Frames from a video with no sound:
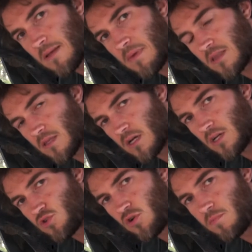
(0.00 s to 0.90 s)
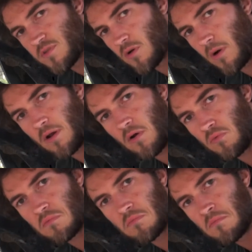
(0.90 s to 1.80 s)
limit the droop so I
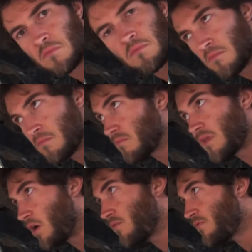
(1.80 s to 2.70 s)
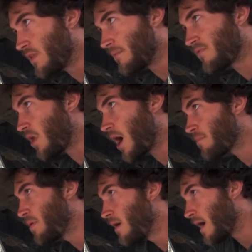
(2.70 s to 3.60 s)
don't they don't flip
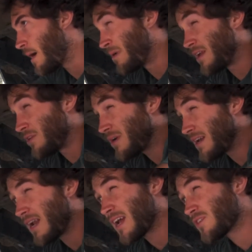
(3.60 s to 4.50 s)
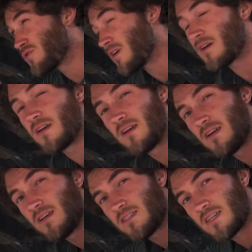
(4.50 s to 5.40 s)
flop, uh, but I do get an extra
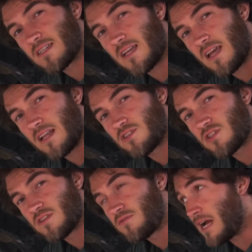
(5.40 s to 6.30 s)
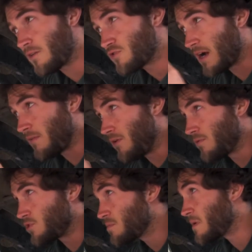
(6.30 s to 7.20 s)
six to eight inches of down
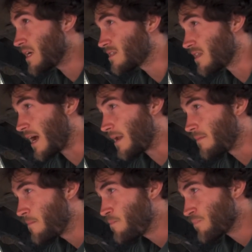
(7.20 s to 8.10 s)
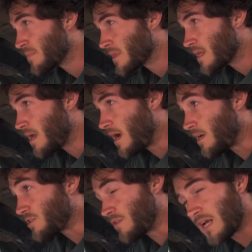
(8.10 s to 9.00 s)
travel just because of that.
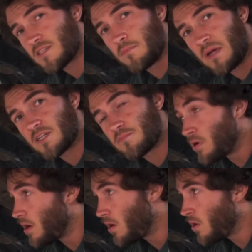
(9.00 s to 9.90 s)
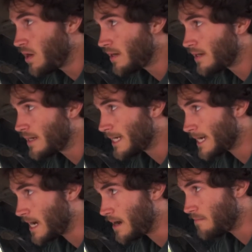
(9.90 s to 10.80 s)
Uh, so that's the biggest pro.
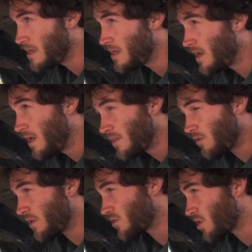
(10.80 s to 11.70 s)
Um, the only other